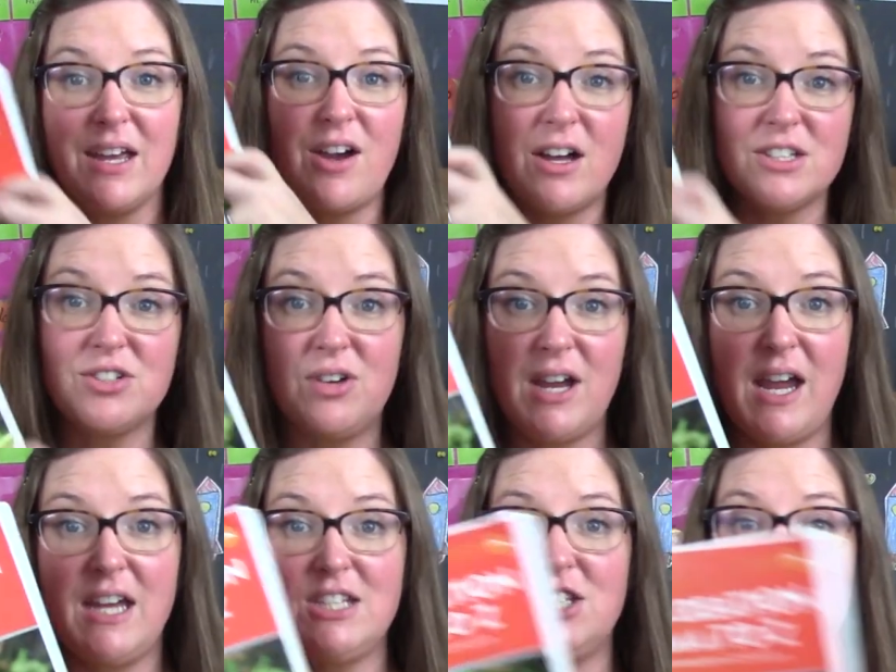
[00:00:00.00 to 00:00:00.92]
God's
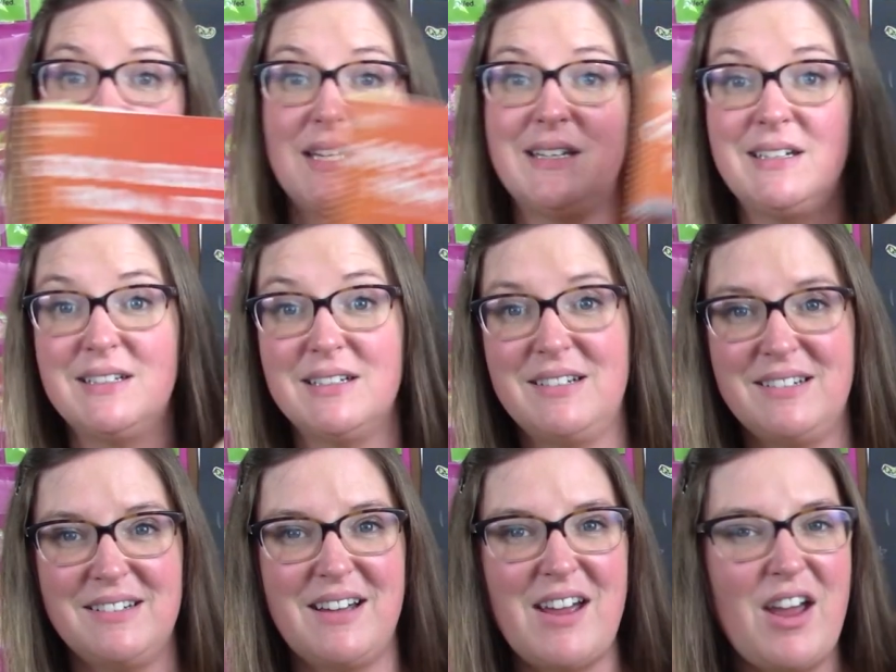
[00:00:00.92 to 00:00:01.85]
creation
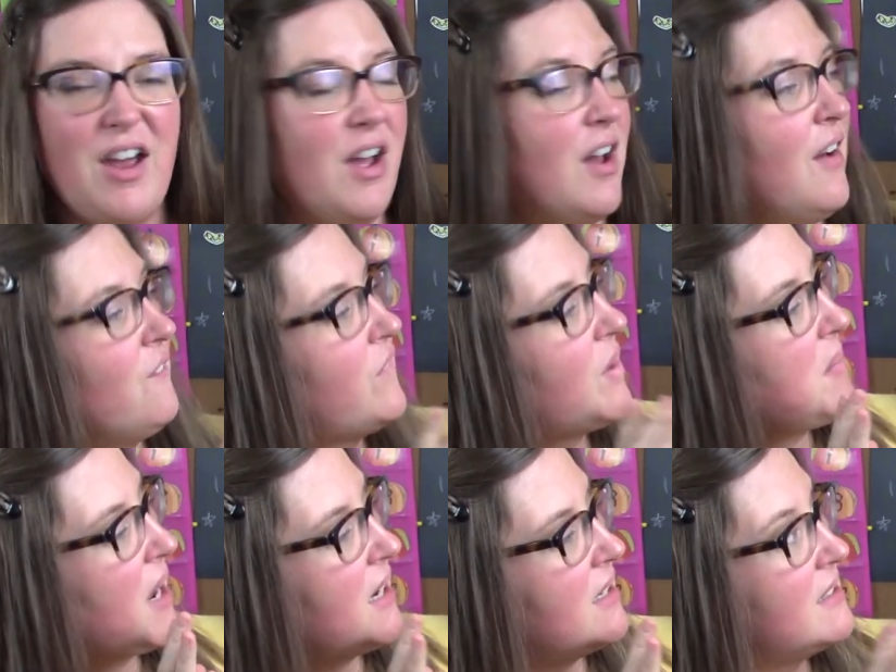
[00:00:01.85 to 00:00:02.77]
from
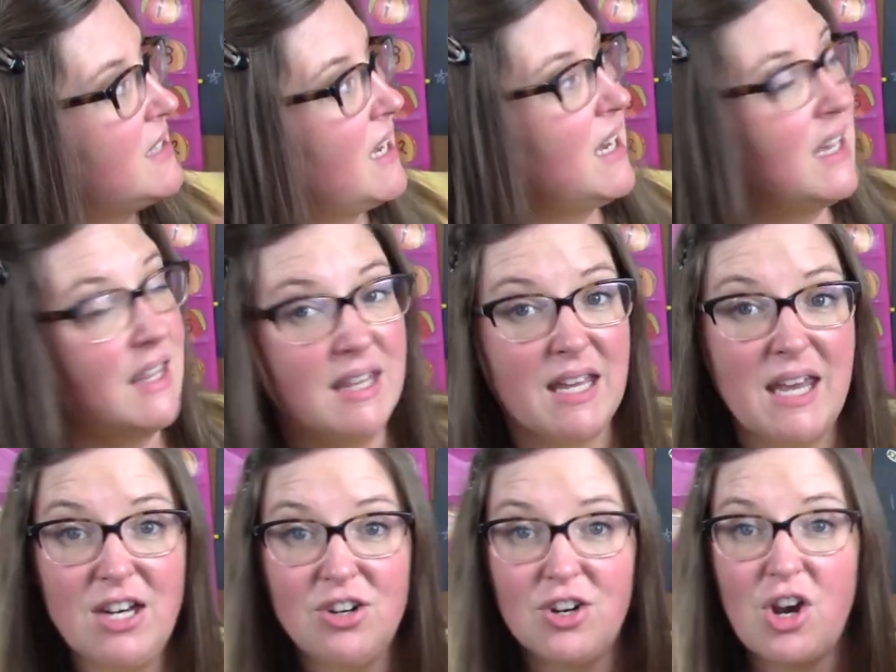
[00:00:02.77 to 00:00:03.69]
A to Z, the
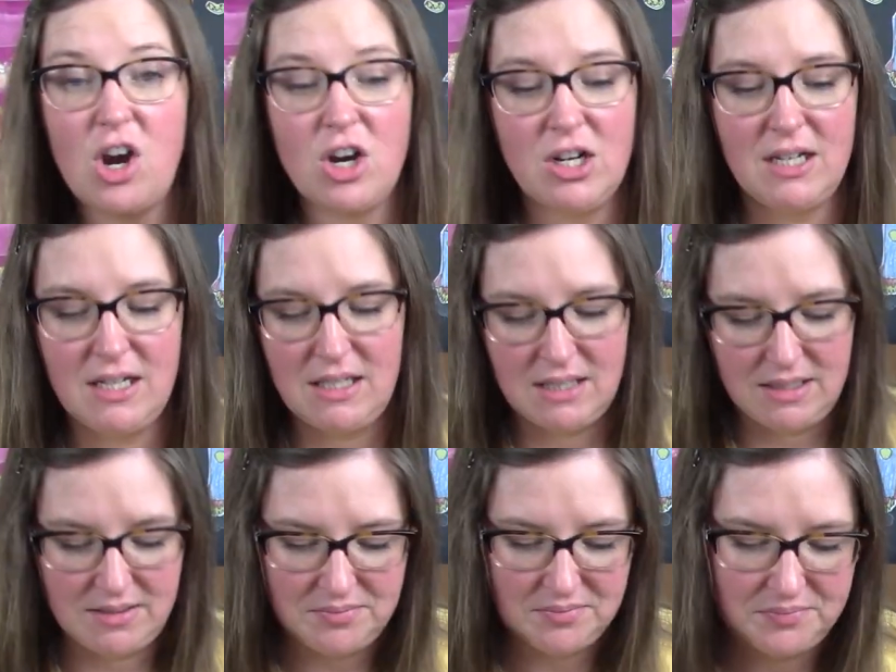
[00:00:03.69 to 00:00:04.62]

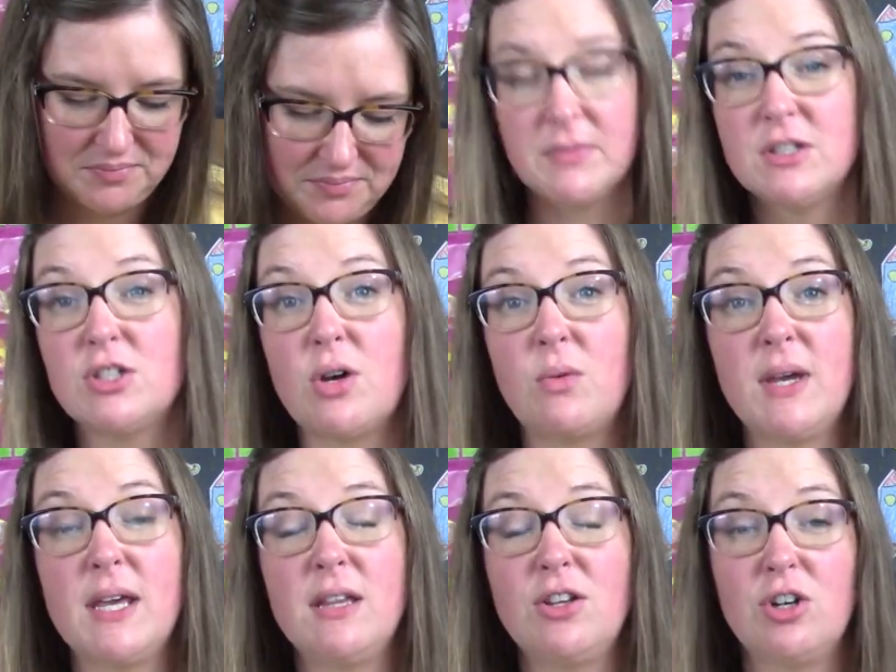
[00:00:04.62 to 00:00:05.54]
kindergarten, so
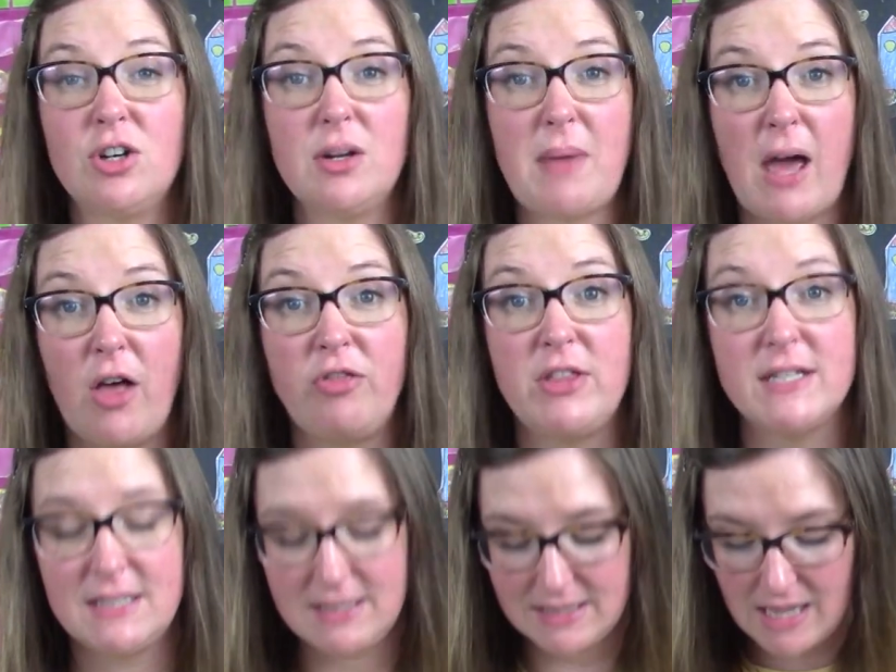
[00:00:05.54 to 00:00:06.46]
we learned about the
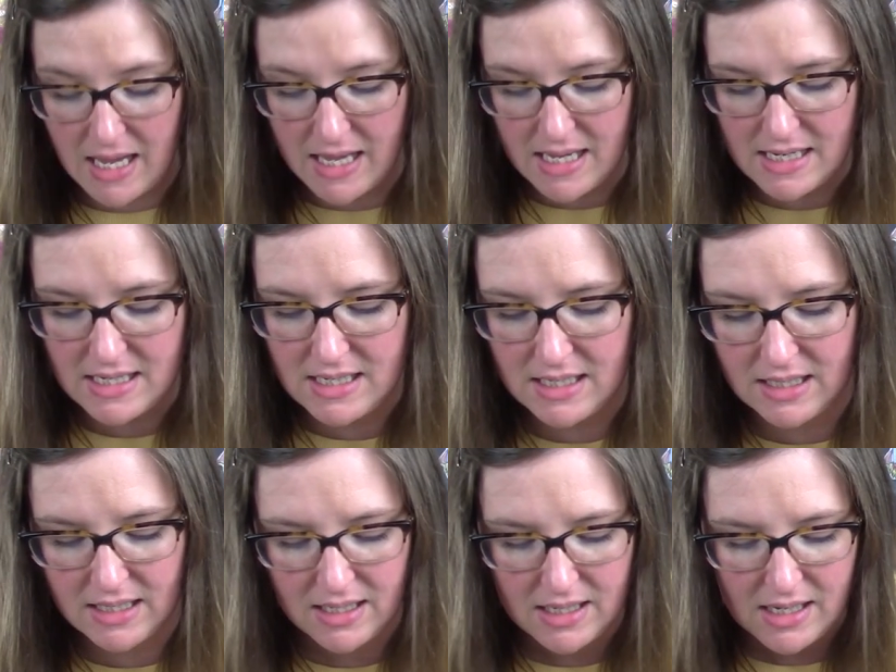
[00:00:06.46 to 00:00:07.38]
sun
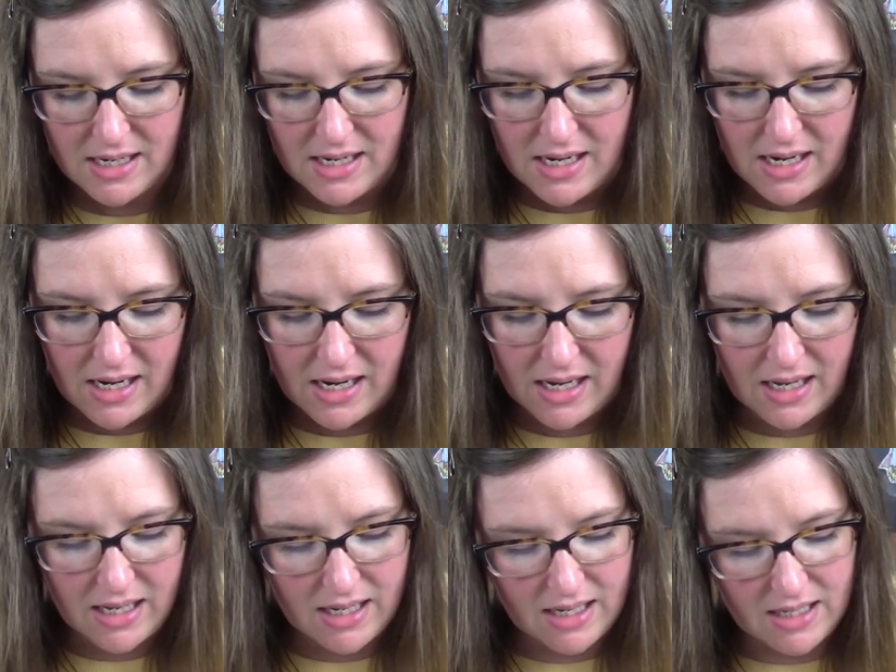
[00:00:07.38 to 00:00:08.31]

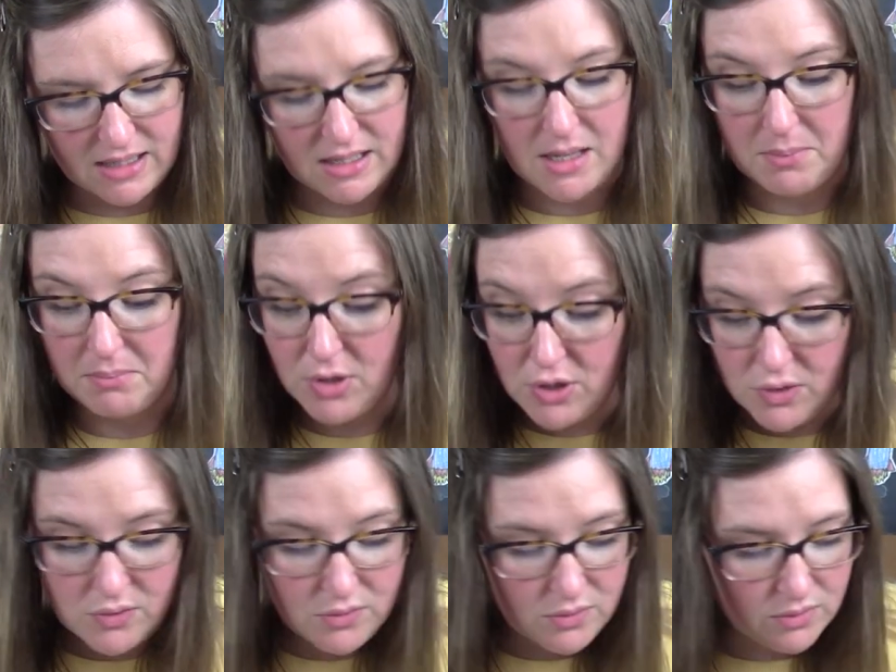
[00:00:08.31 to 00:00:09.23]
and the
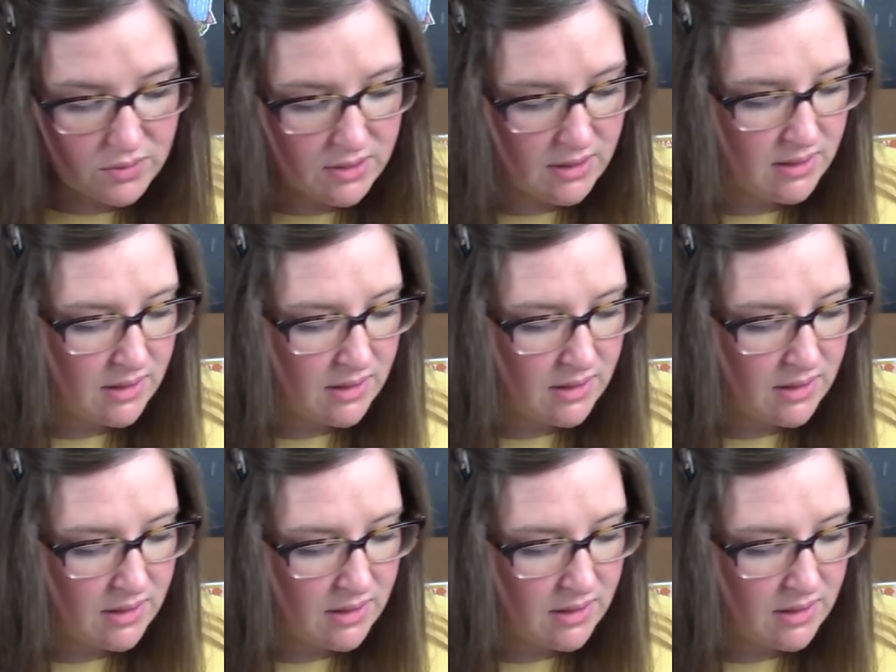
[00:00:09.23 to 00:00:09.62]
moon.